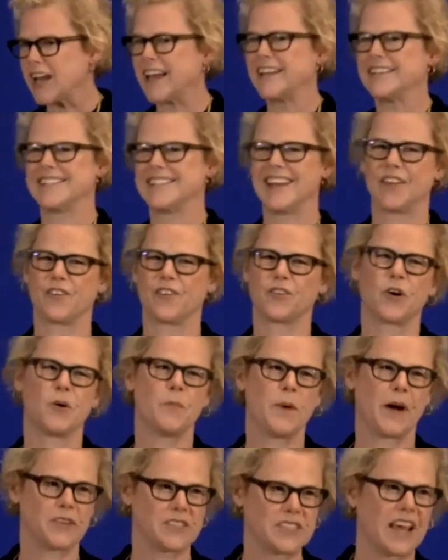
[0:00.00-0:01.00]
talking together
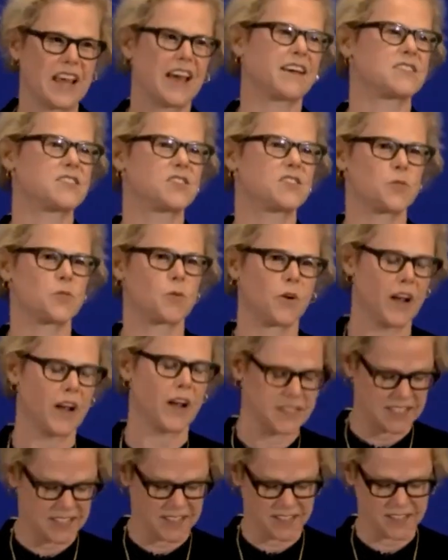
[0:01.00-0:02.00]
about texts
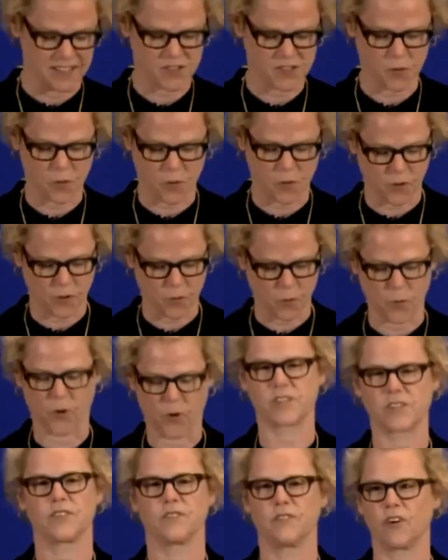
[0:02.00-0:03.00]
or ideas or
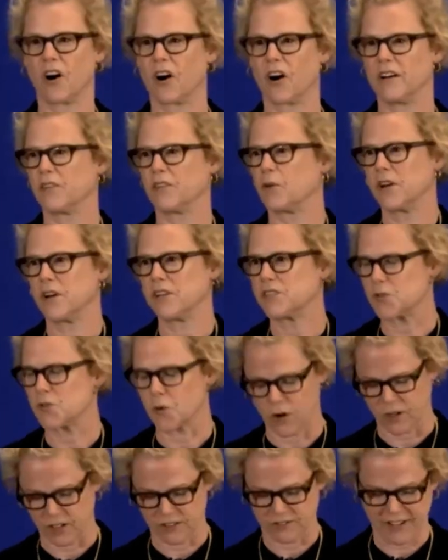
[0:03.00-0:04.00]
works of art or
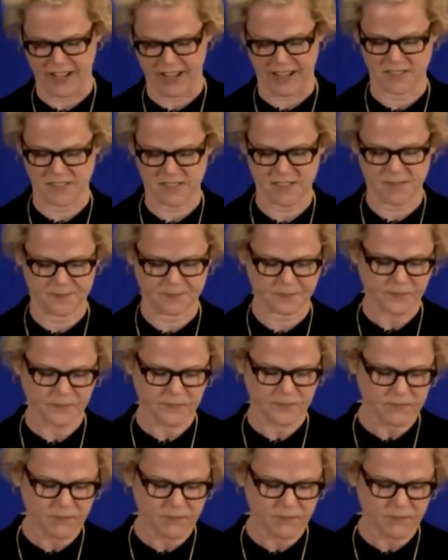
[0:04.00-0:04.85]
historical events